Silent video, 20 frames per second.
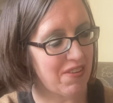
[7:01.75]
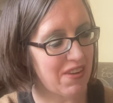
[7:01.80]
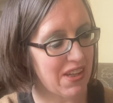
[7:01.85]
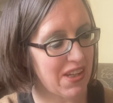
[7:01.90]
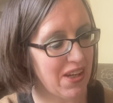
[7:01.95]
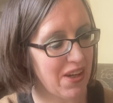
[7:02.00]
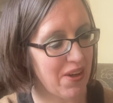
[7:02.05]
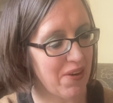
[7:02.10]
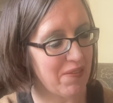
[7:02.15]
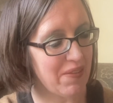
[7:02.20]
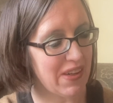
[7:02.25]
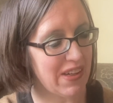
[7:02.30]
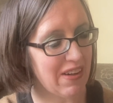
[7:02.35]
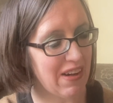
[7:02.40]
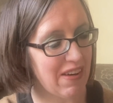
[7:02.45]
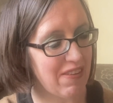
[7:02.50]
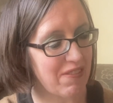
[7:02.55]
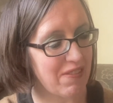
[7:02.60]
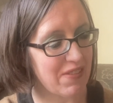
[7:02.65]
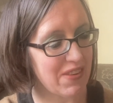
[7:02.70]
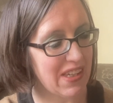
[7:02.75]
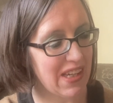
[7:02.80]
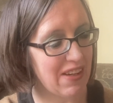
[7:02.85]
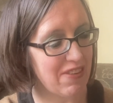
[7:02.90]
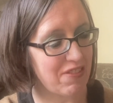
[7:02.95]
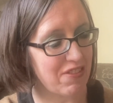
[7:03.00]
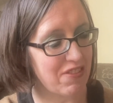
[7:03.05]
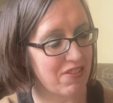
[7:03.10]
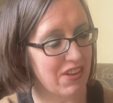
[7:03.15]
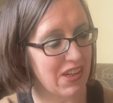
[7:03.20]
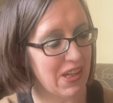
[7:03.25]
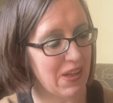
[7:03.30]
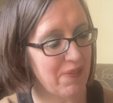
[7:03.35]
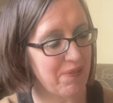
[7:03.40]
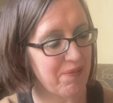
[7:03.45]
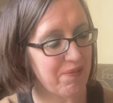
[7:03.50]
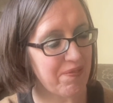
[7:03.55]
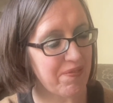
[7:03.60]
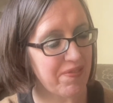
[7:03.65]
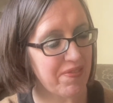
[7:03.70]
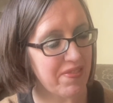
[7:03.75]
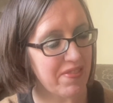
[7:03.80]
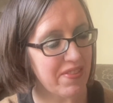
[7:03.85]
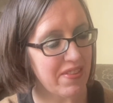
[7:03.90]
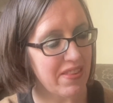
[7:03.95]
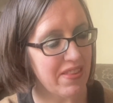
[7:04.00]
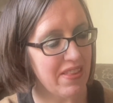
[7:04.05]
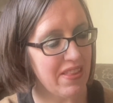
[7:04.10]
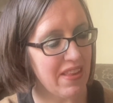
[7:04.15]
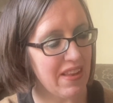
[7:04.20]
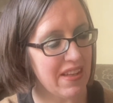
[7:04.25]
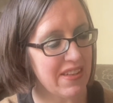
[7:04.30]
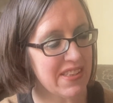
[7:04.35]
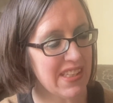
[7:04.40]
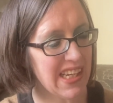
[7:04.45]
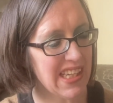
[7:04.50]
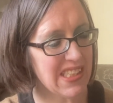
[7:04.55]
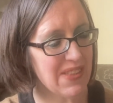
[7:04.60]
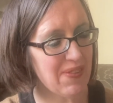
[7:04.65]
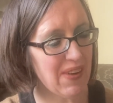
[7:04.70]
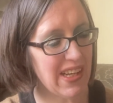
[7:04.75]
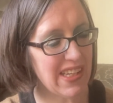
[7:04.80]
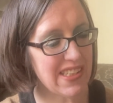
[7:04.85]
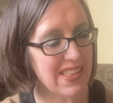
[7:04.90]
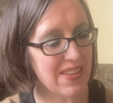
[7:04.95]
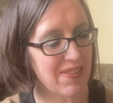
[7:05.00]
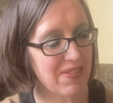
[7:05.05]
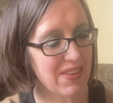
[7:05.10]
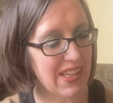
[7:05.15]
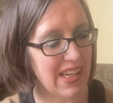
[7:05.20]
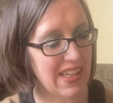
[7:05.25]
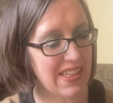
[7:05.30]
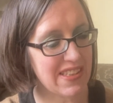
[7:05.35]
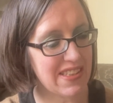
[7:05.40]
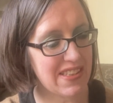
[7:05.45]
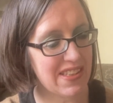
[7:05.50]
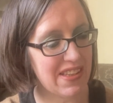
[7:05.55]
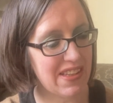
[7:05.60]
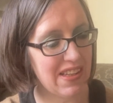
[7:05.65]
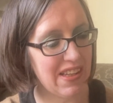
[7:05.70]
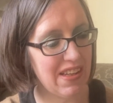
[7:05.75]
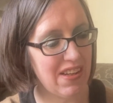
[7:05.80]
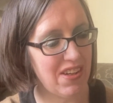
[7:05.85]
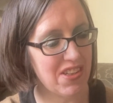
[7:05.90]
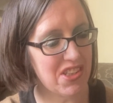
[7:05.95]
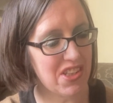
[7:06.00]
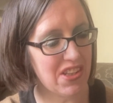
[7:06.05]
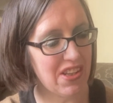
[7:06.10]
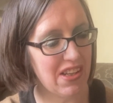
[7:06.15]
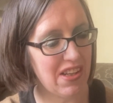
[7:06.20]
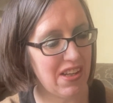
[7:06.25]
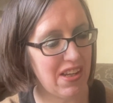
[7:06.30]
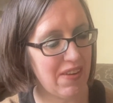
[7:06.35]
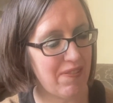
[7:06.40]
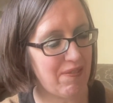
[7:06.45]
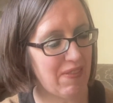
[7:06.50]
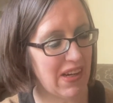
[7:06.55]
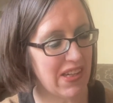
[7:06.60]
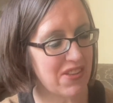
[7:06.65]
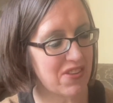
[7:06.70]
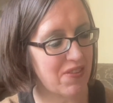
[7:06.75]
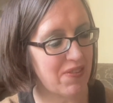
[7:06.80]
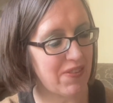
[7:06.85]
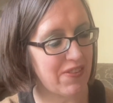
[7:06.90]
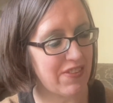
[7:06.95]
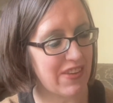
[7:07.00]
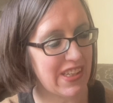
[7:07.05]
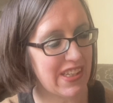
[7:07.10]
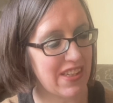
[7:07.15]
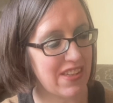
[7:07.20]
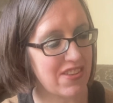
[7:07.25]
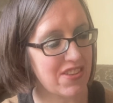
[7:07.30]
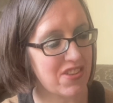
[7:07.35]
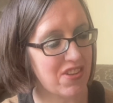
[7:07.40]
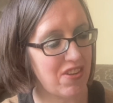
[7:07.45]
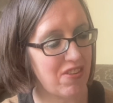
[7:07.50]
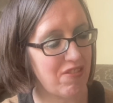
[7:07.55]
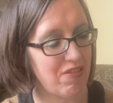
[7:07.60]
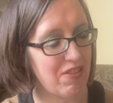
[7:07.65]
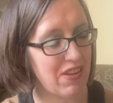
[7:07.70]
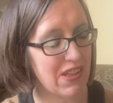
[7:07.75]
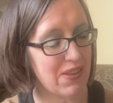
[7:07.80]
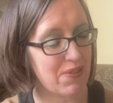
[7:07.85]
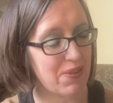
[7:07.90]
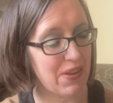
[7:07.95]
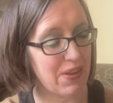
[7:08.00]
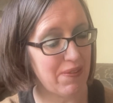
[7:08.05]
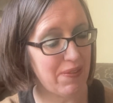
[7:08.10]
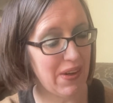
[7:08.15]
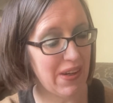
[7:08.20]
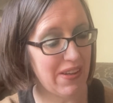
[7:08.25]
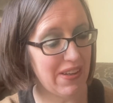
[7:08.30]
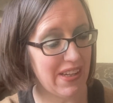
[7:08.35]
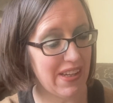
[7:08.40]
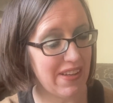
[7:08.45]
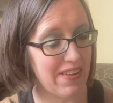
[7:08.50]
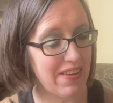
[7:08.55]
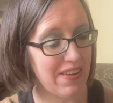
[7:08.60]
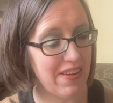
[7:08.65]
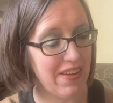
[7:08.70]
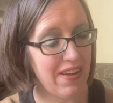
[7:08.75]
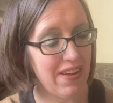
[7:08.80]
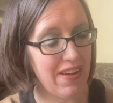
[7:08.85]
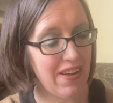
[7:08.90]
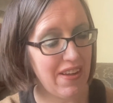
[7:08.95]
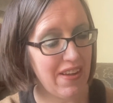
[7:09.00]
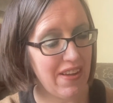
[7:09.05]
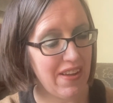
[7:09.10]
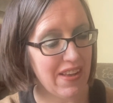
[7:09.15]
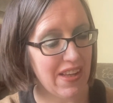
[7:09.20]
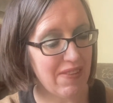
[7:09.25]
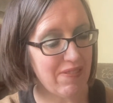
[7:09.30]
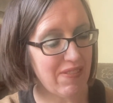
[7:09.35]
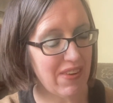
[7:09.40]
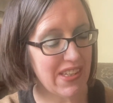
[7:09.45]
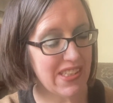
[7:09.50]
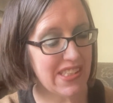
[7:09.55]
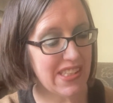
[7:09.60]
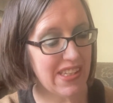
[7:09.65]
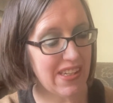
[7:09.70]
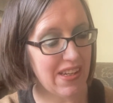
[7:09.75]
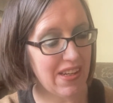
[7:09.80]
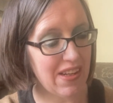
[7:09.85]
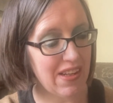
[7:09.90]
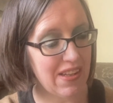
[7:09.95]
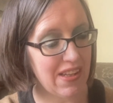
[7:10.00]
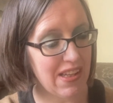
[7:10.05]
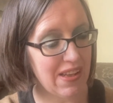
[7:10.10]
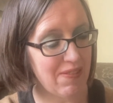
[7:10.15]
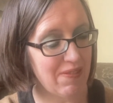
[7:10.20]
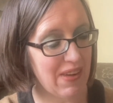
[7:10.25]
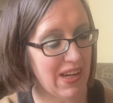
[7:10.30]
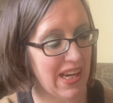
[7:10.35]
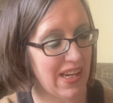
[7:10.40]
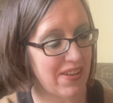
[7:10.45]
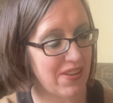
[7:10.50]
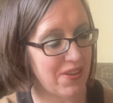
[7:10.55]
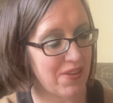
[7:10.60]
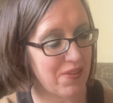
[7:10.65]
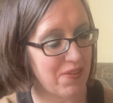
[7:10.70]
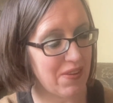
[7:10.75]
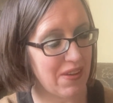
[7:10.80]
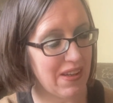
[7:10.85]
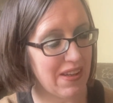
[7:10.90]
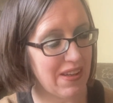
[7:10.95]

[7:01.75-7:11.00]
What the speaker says: the Yeomanry Cavalry, takes place against the larger-than-life backdrop of England's conflict with Napoleon, that mighty little man who